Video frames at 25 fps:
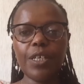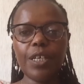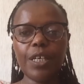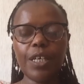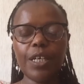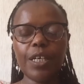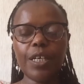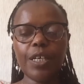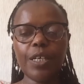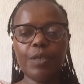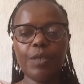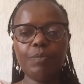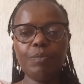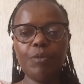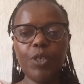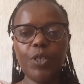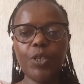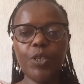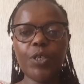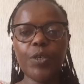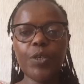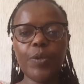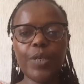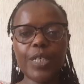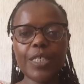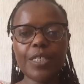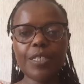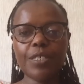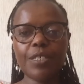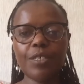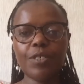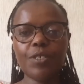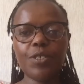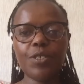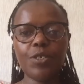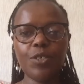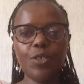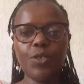You're
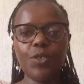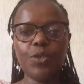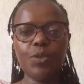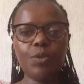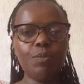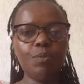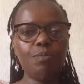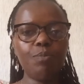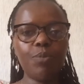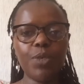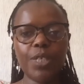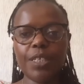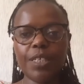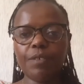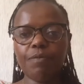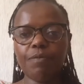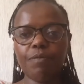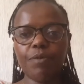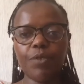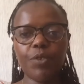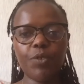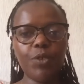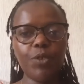requested to bring